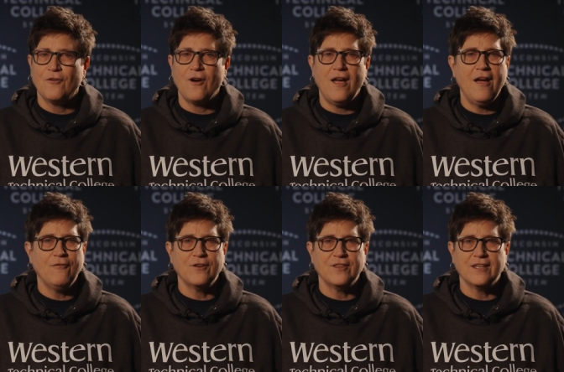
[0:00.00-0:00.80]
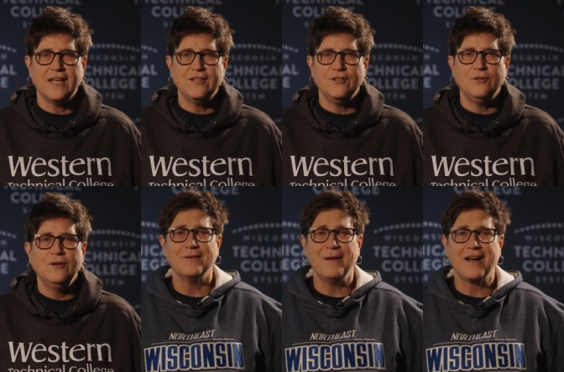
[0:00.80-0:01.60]
for everything they do
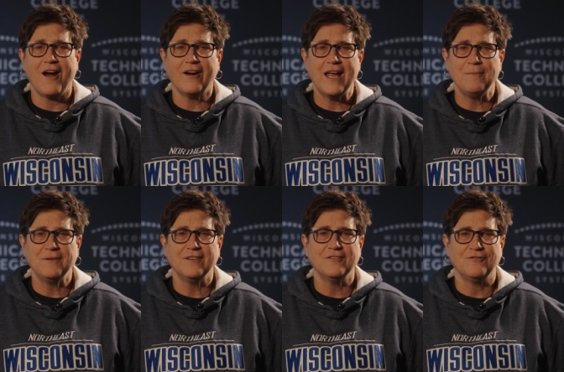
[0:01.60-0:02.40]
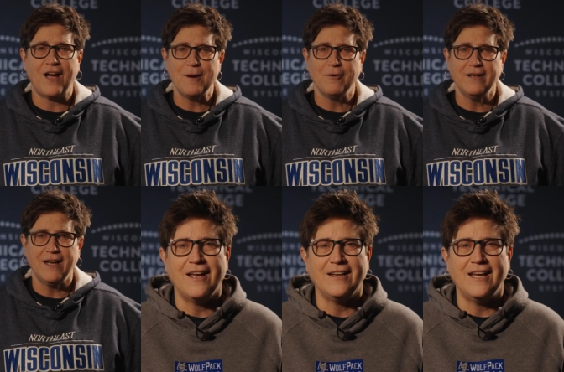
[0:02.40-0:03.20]
to make our campuses
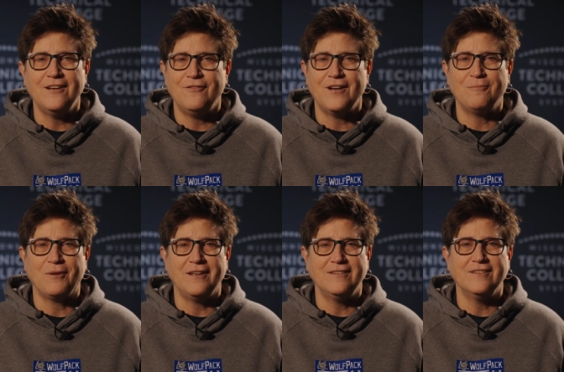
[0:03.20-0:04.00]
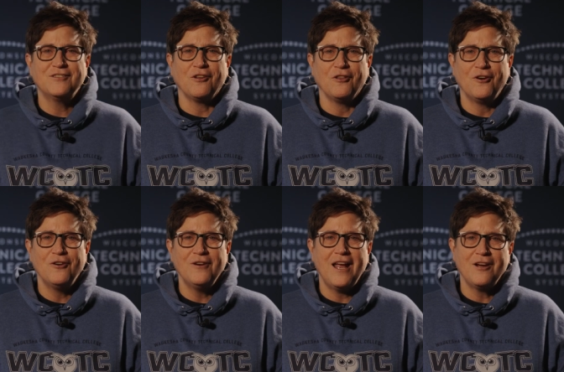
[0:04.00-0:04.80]
vibrant and innovative places to
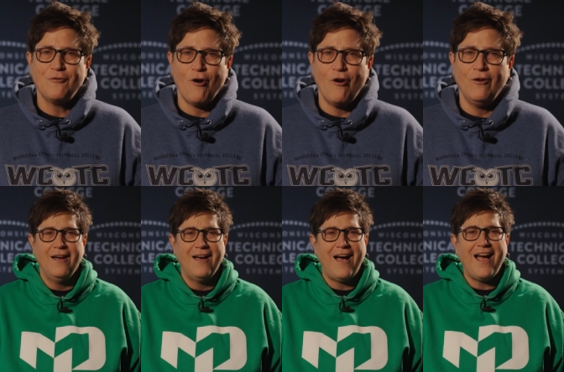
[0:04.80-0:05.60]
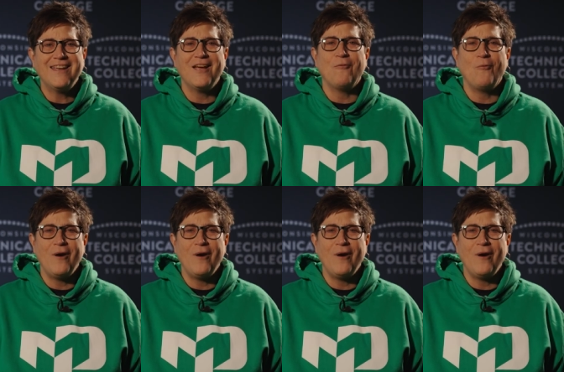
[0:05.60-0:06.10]
learn and grow. I can't